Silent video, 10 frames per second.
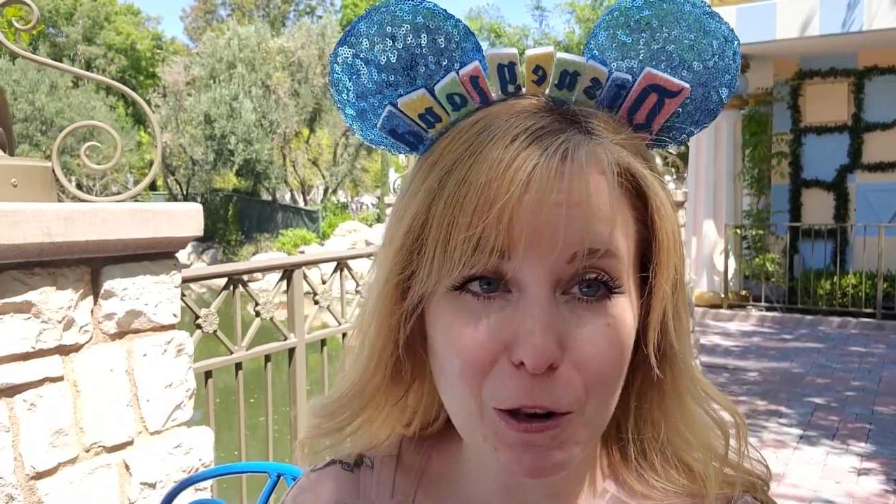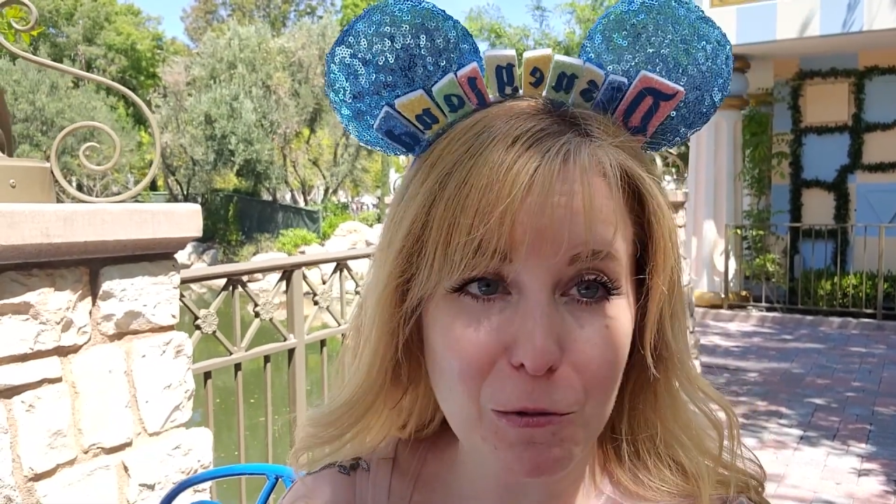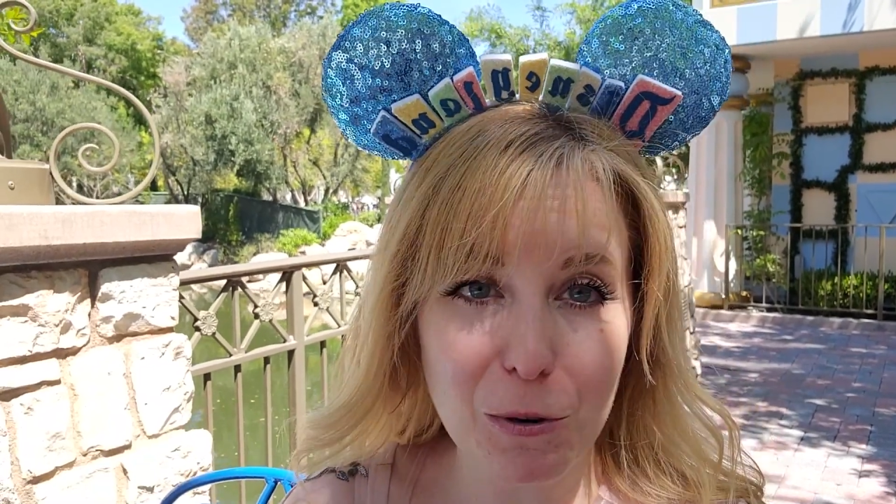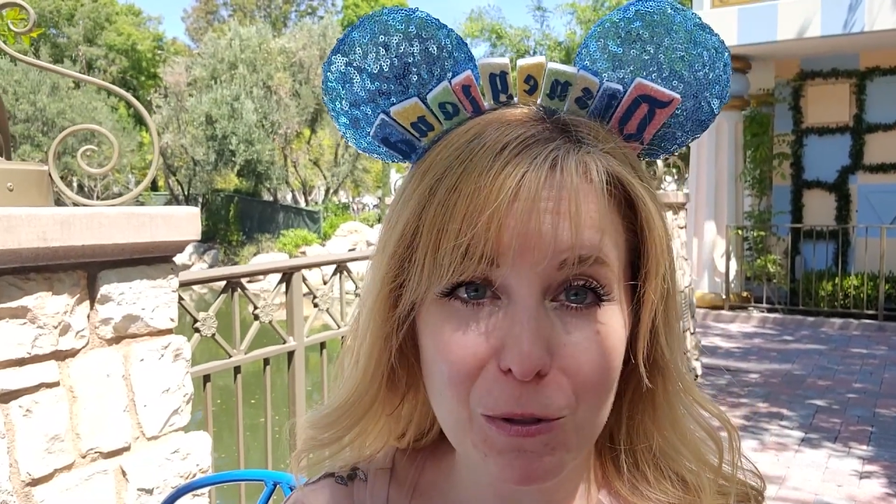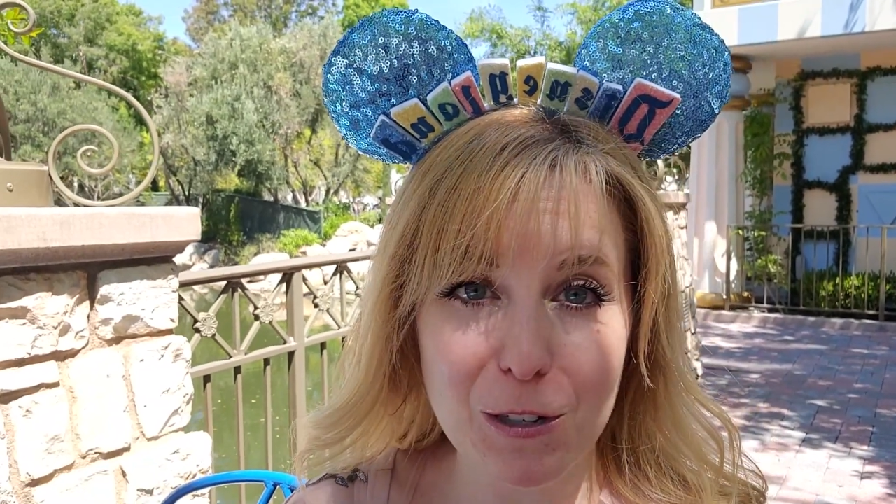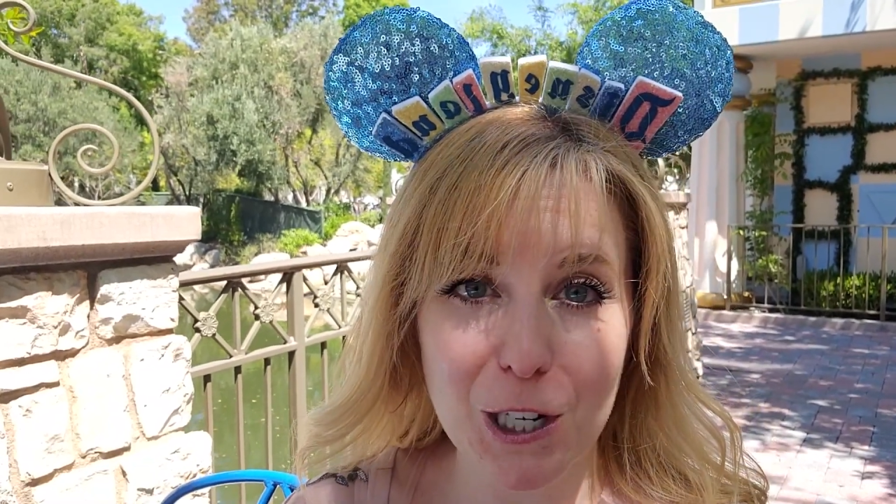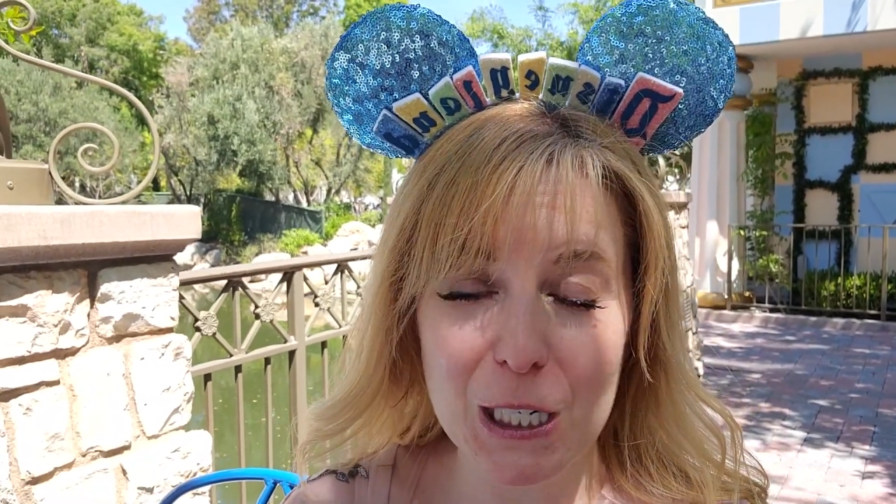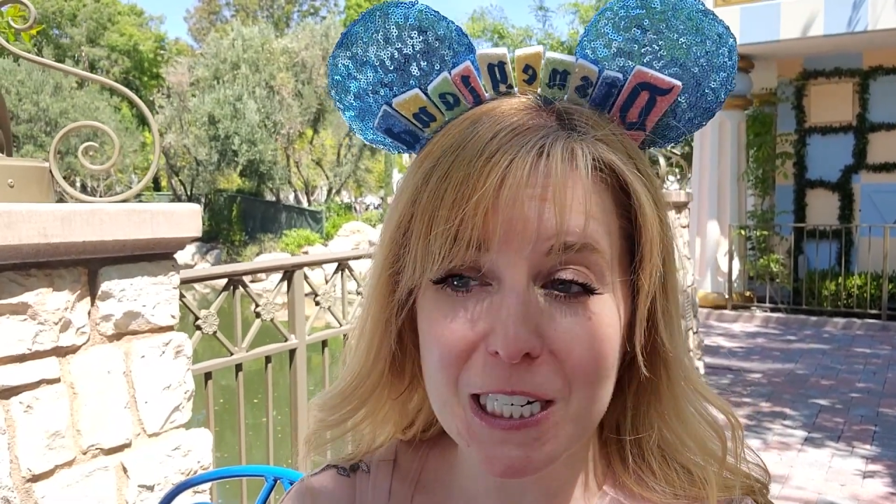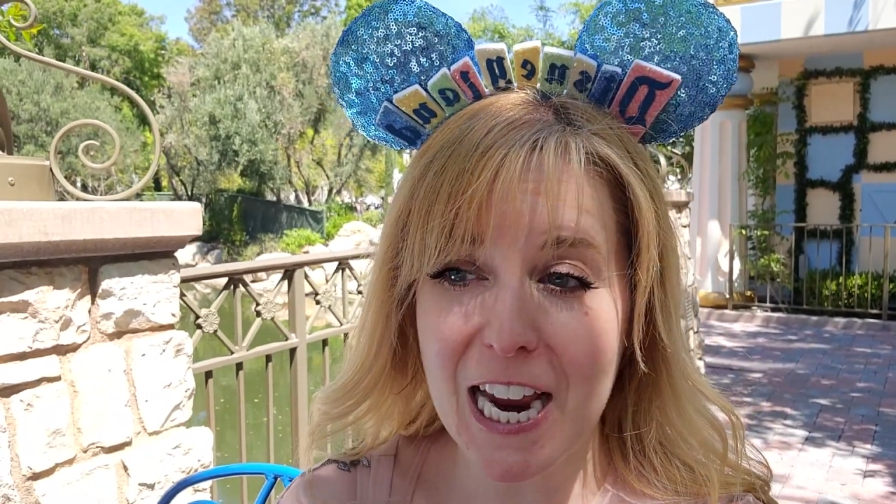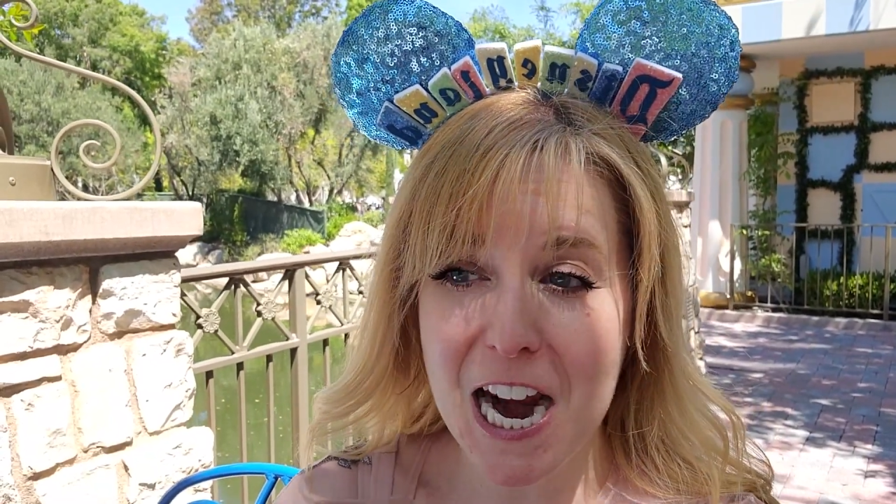through the
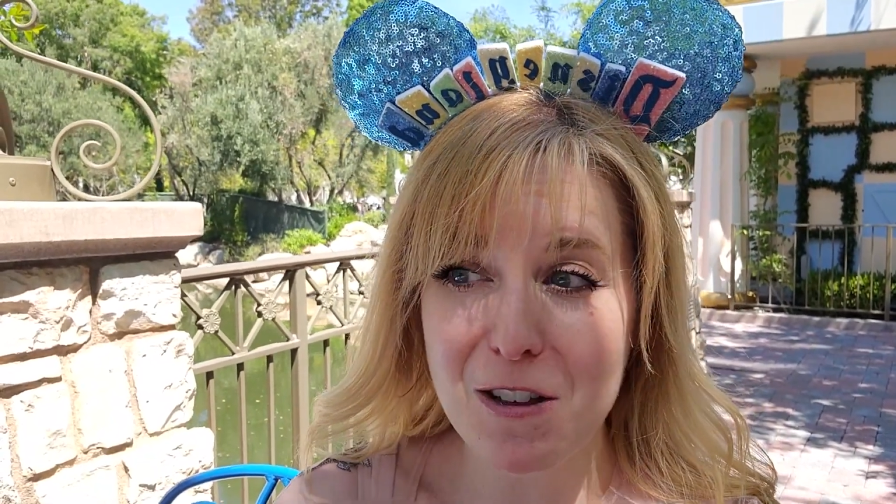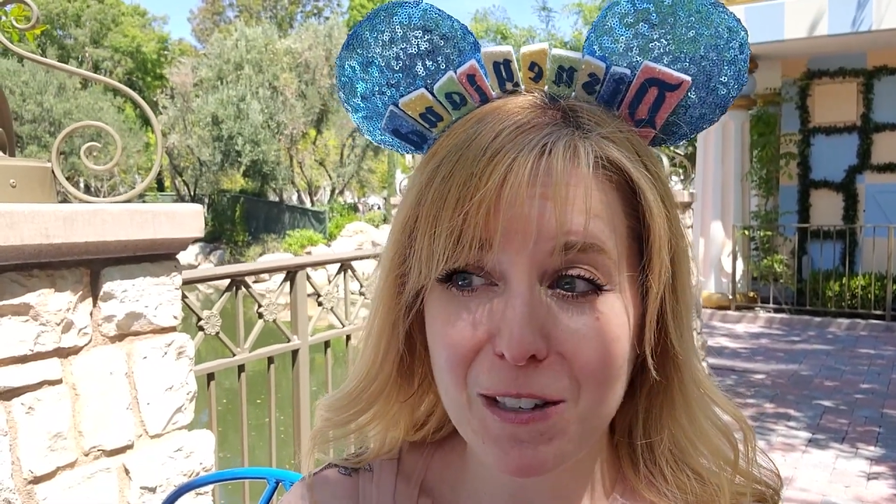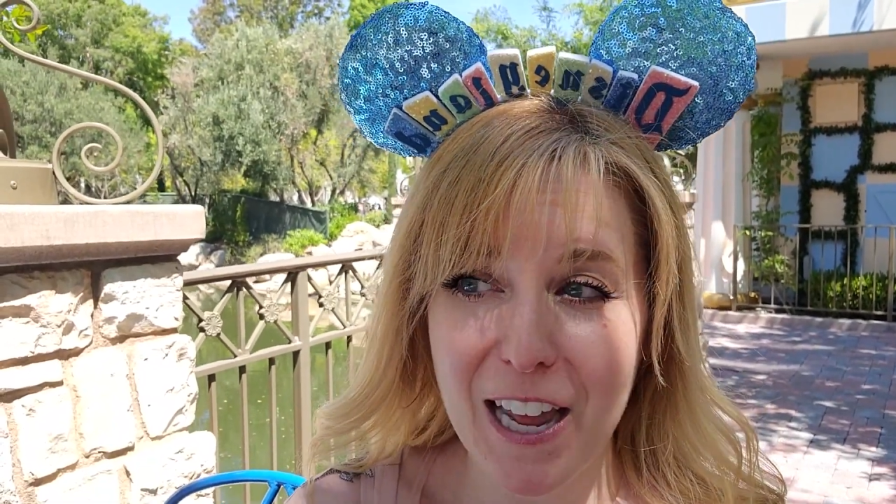turnstiles,